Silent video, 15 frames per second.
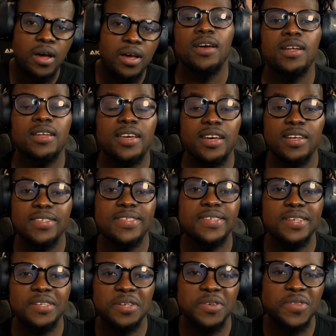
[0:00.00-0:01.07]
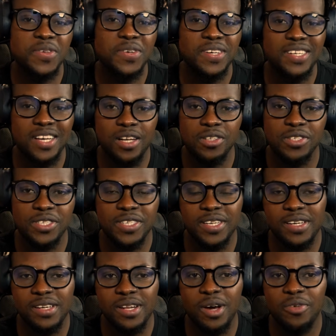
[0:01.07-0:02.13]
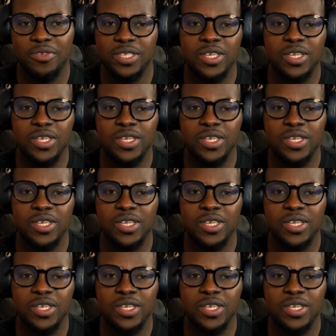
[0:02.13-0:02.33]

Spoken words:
And here's another analogy that I love.